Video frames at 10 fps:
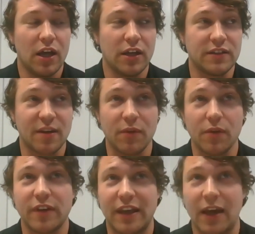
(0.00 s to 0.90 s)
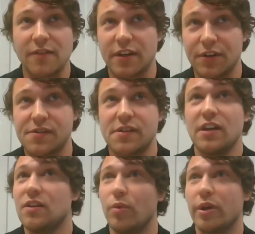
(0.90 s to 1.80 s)
some of those accounts that you're
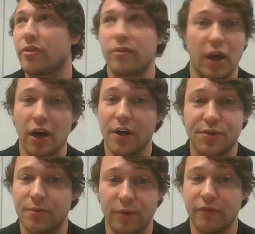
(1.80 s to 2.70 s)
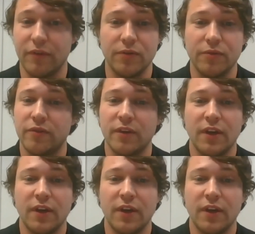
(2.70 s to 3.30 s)
seeing with 100 reviews,